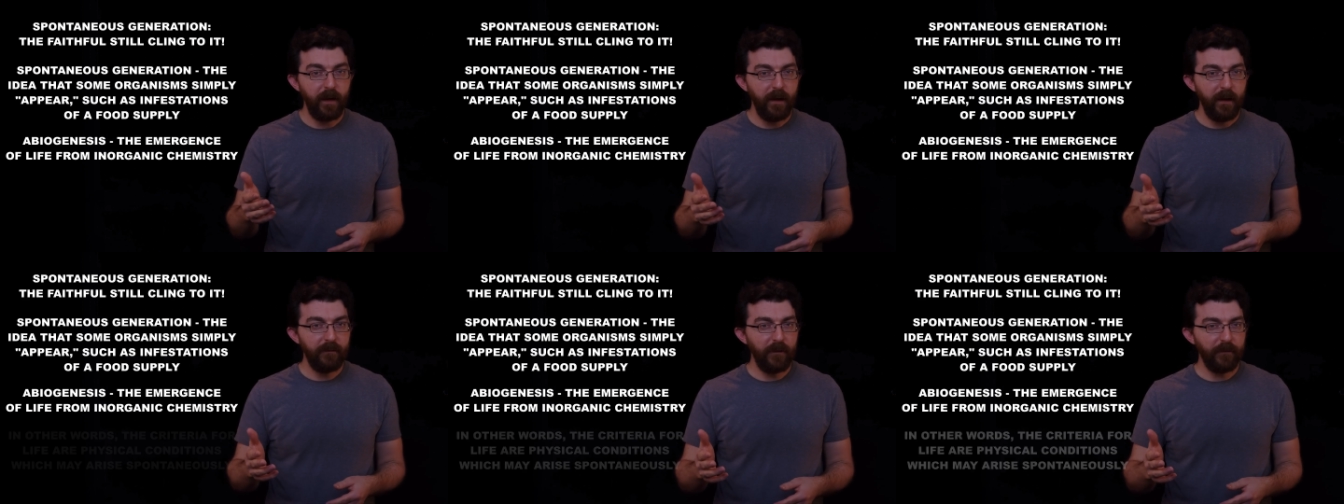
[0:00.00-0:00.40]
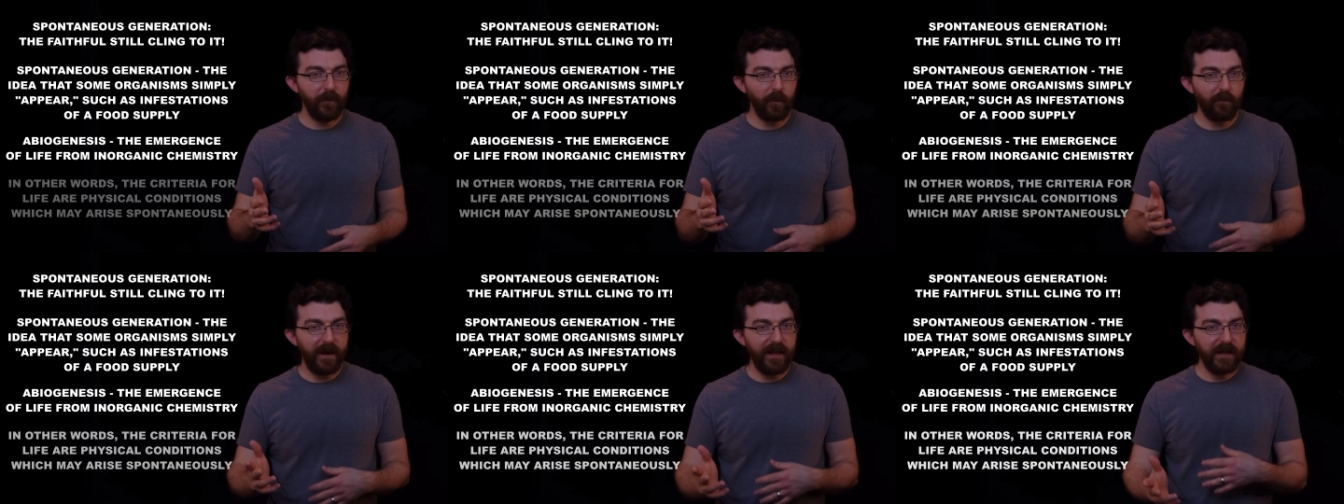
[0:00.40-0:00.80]
and that
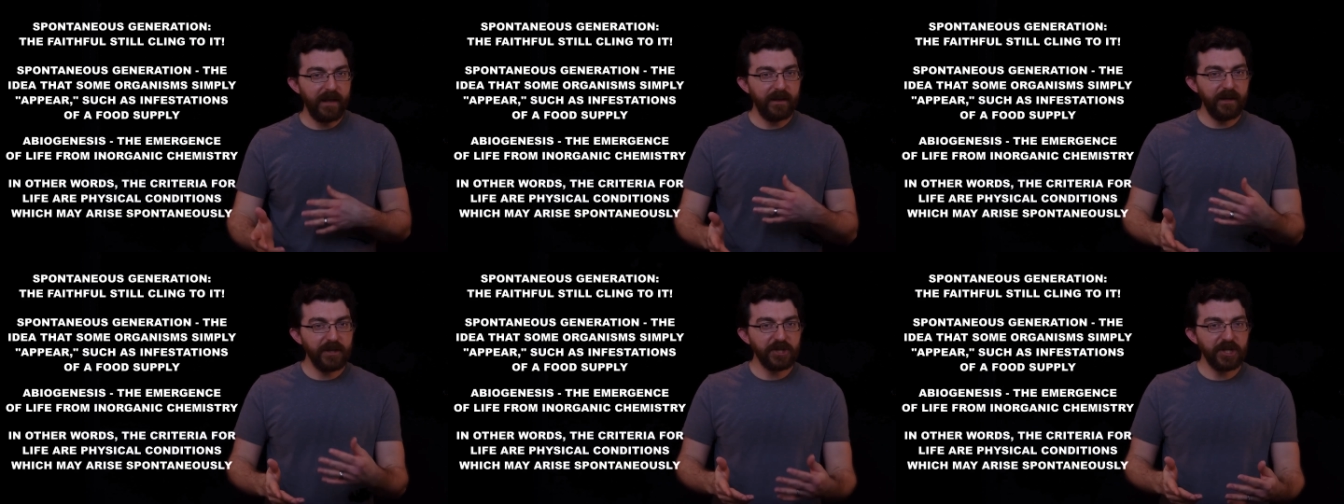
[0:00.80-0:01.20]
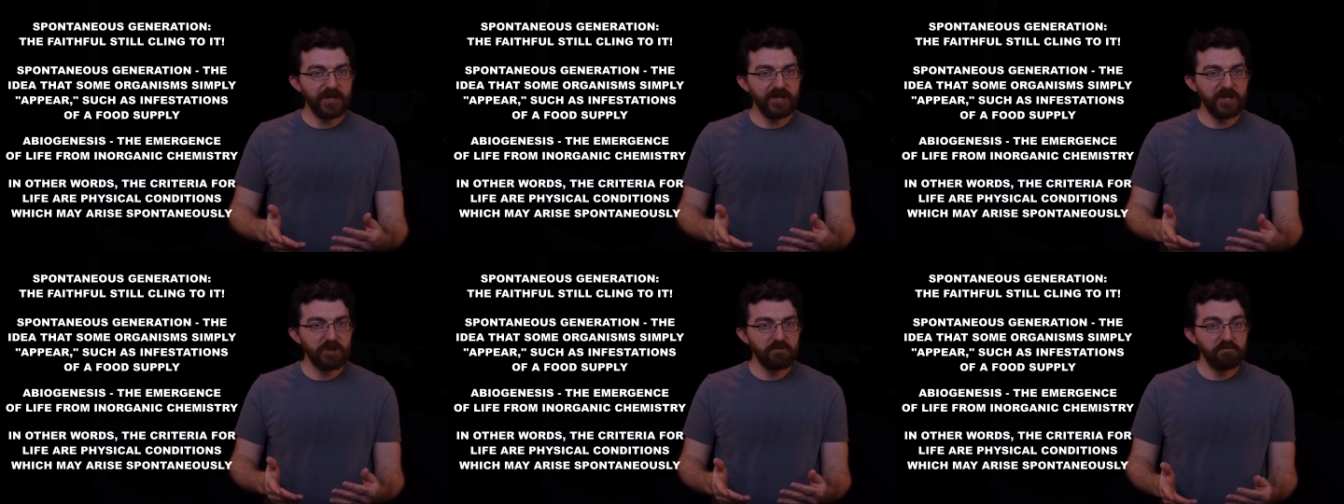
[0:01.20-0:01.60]
the right
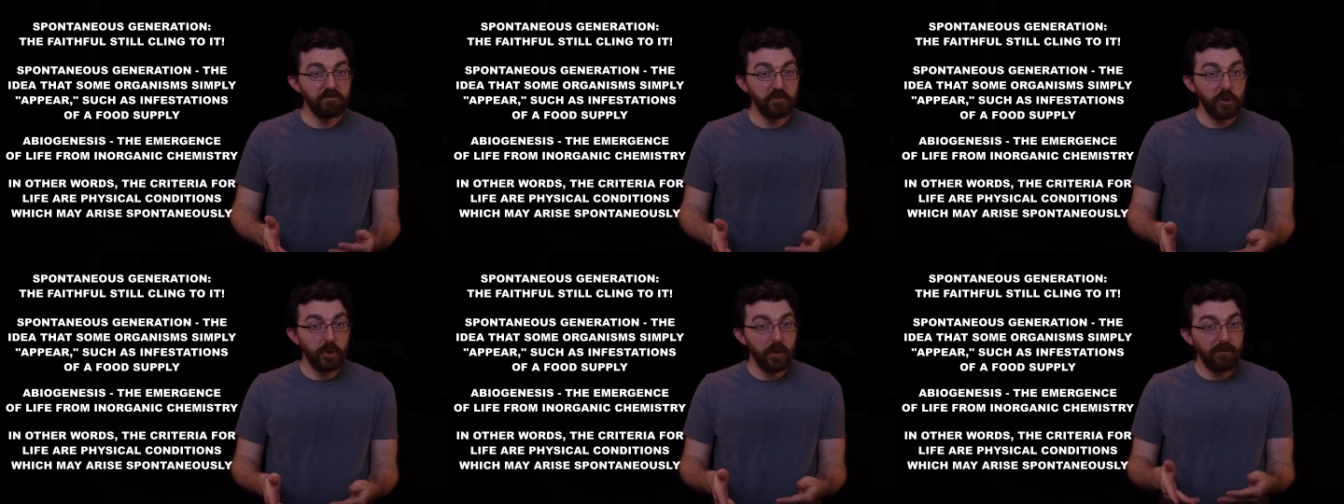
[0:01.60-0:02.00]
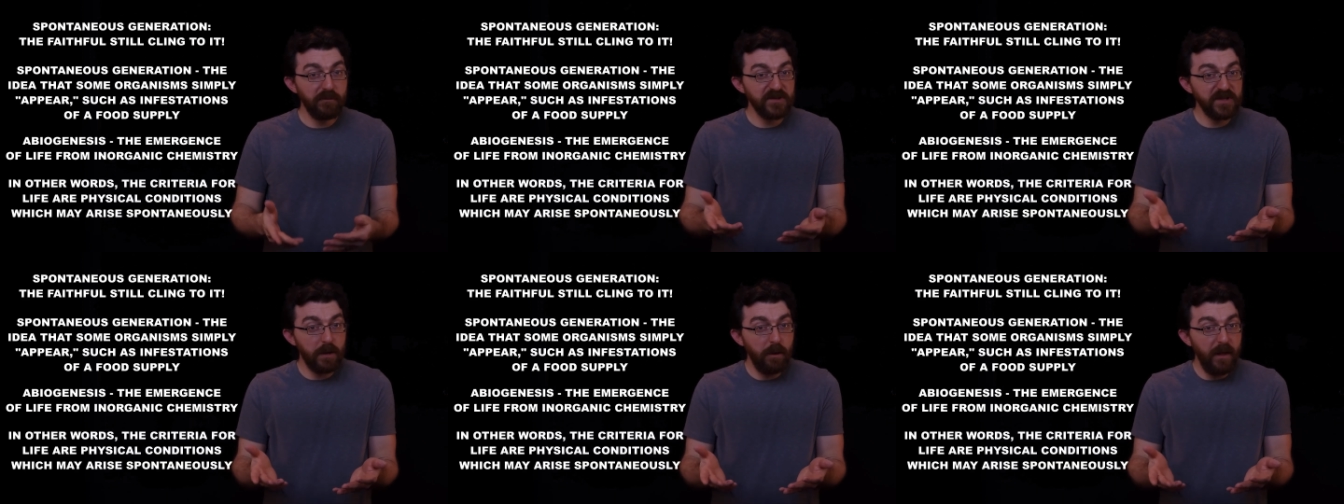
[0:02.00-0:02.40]
conditions could
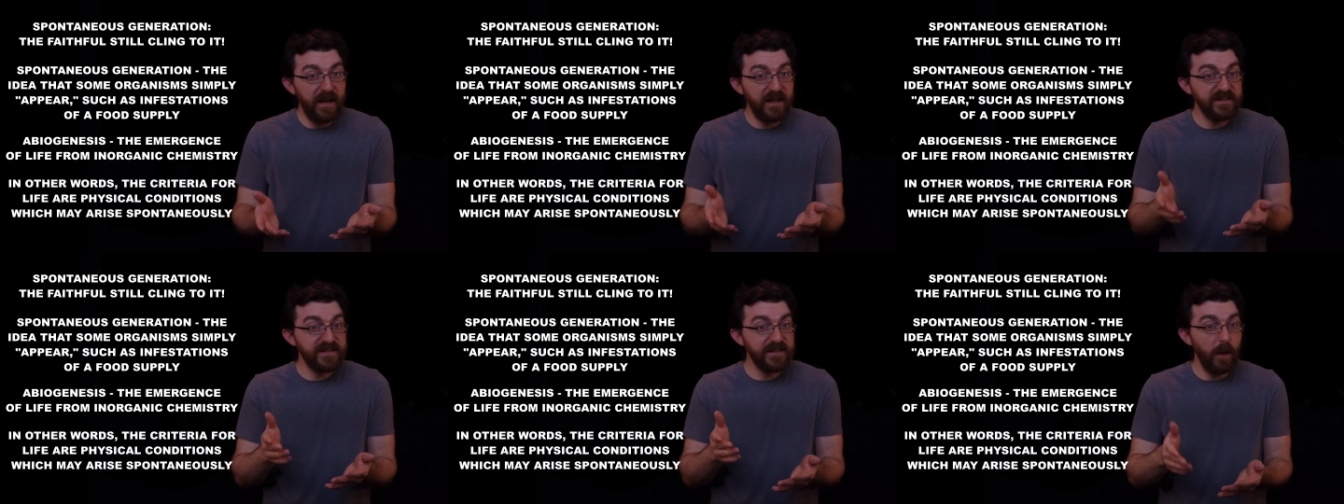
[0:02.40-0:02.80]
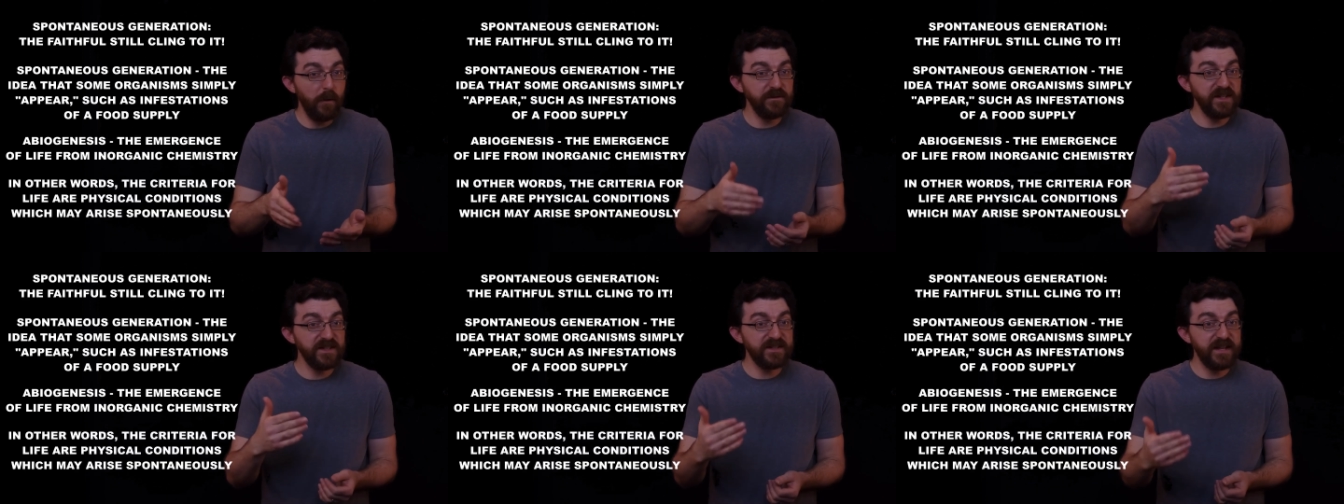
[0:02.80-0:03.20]
result in a
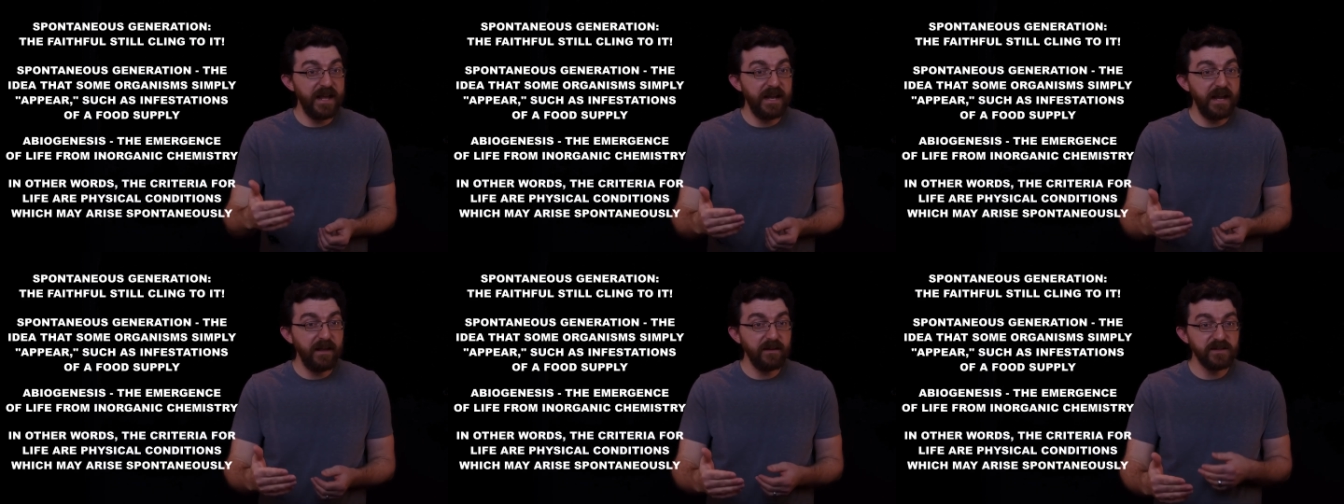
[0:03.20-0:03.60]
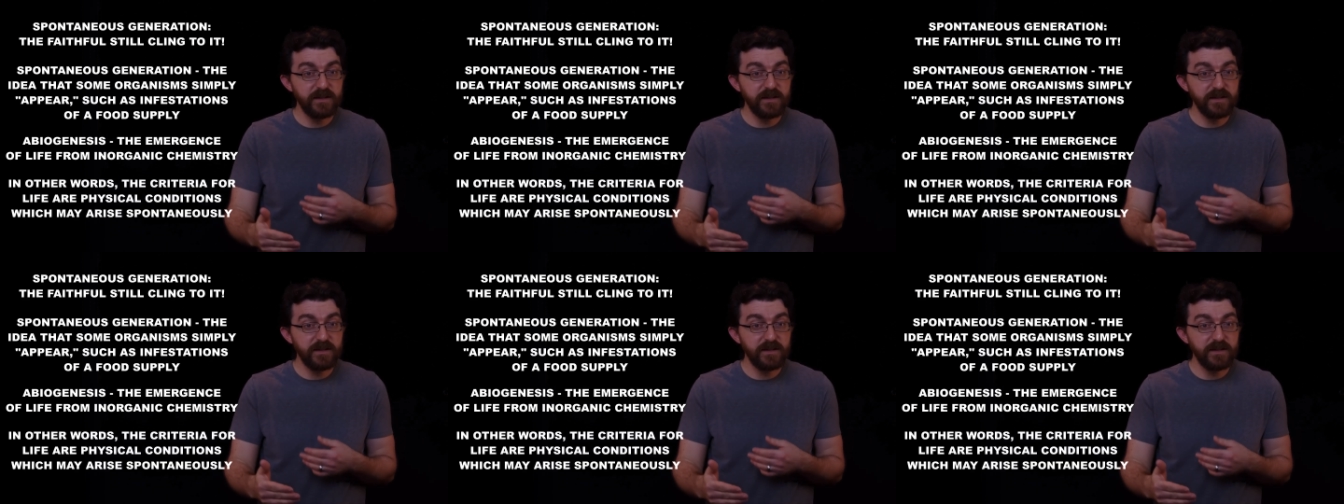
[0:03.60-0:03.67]
self-sustaining,